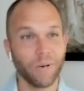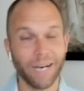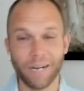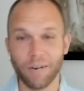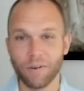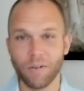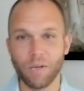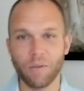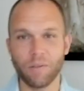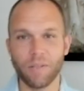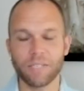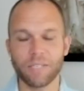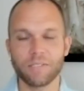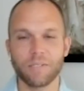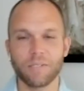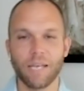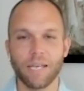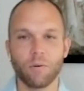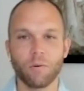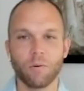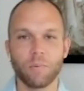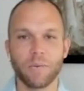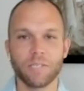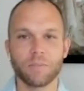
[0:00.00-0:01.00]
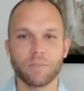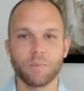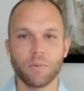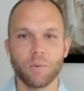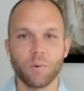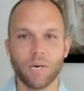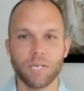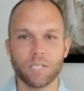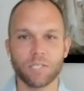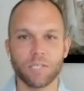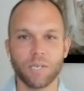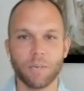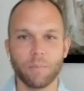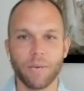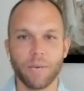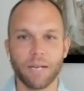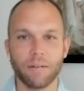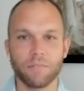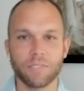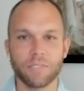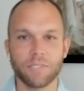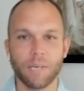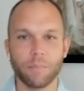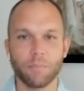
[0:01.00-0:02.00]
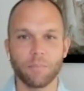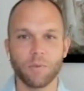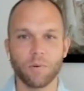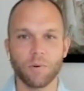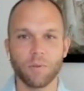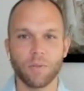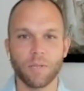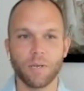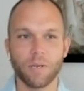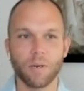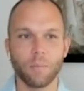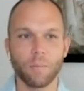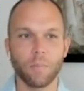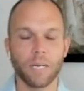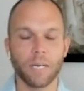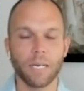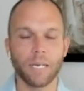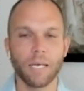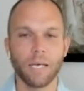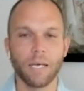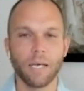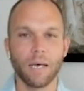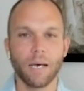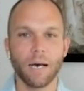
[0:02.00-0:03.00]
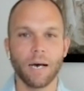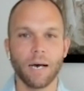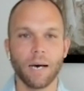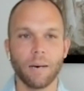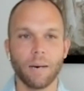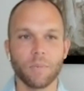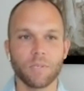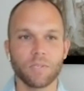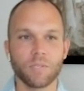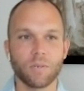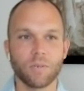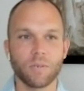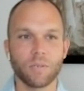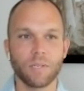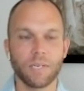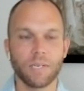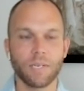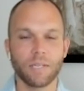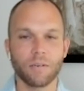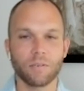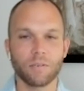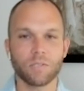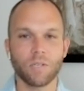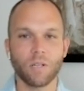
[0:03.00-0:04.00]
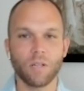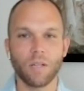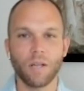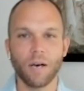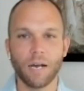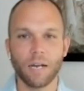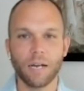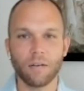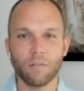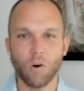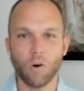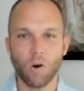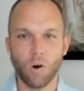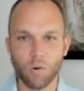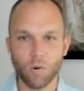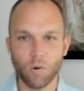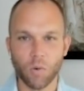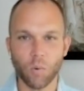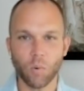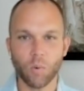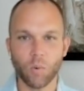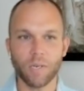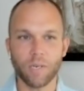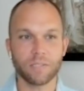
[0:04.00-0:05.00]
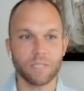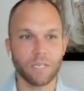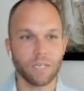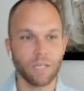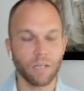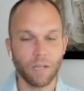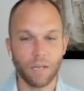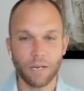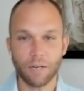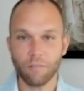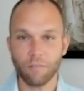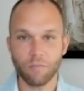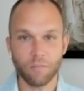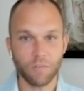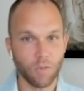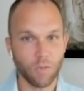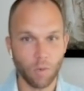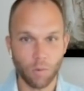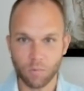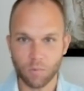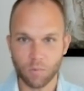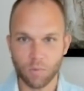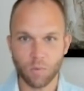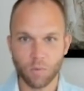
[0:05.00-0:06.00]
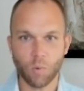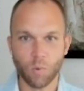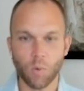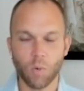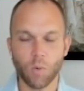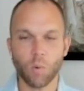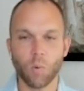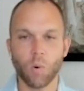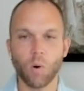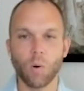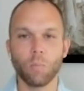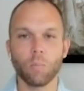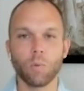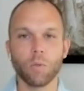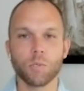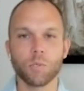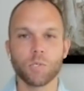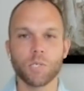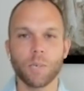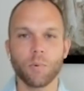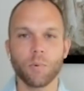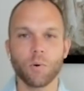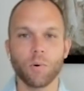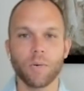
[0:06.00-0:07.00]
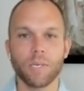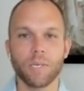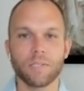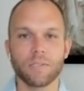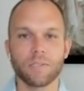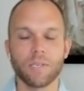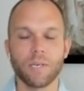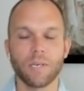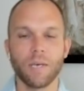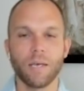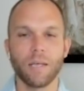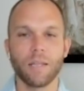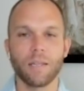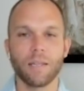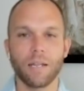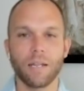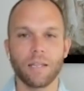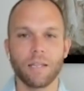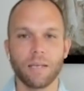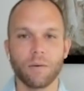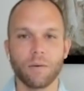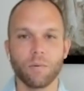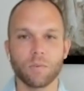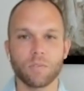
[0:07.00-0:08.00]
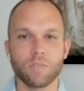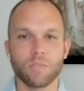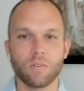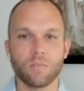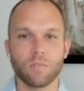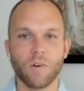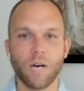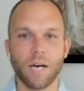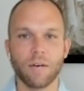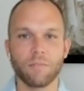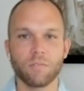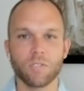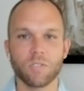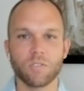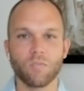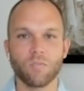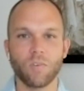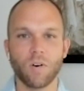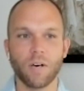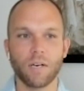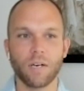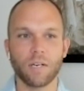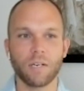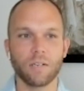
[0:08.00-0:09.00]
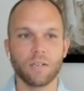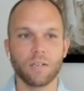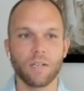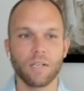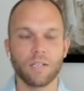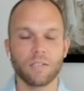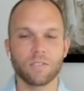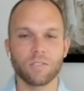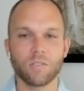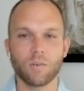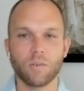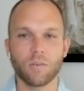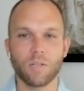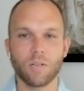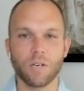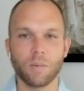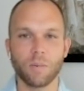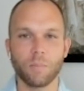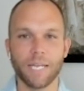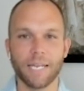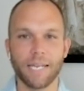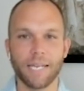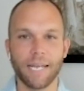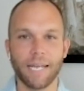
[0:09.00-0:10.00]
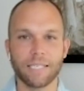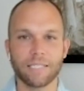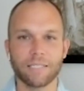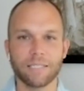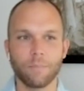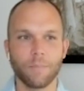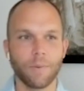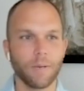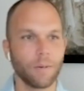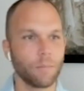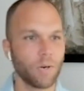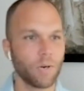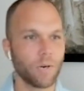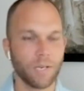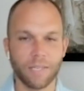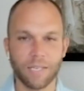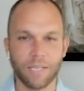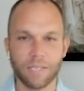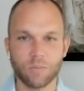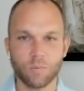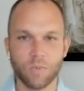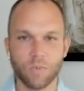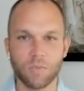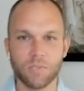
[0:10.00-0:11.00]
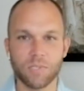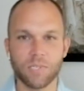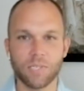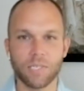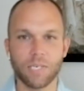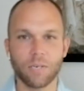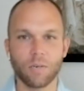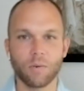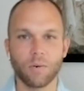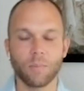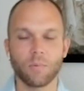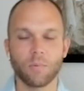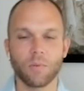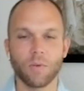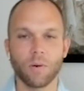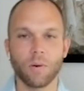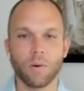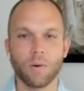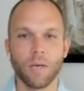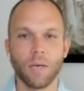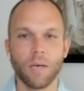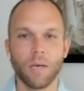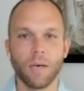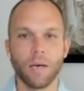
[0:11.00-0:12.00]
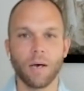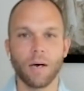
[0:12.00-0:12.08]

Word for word: I don't know. That's that remains to be questioned. I'm kind of skeptical there, but uh, but certainly there's a lot of altcoins and a lot of you know quote unquote blue chip coins that I think will survive just fine. And it's certainly going to be a nasty bear market. That's what you see in crypto.